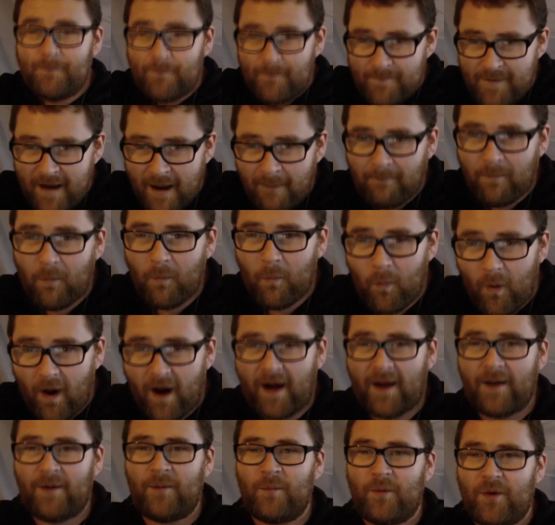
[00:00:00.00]
Number
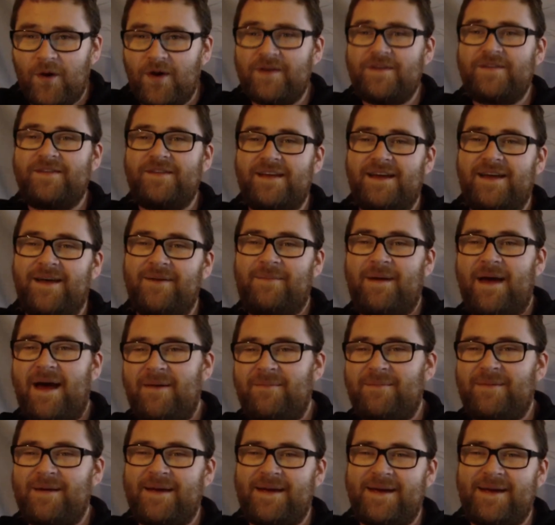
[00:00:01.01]
one worst thing
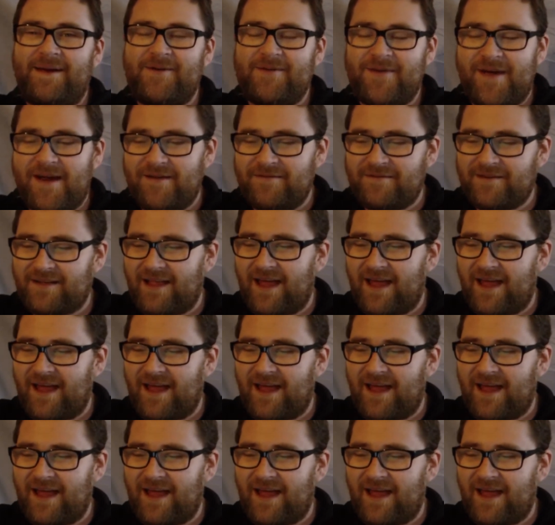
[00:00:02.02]
about being a Creative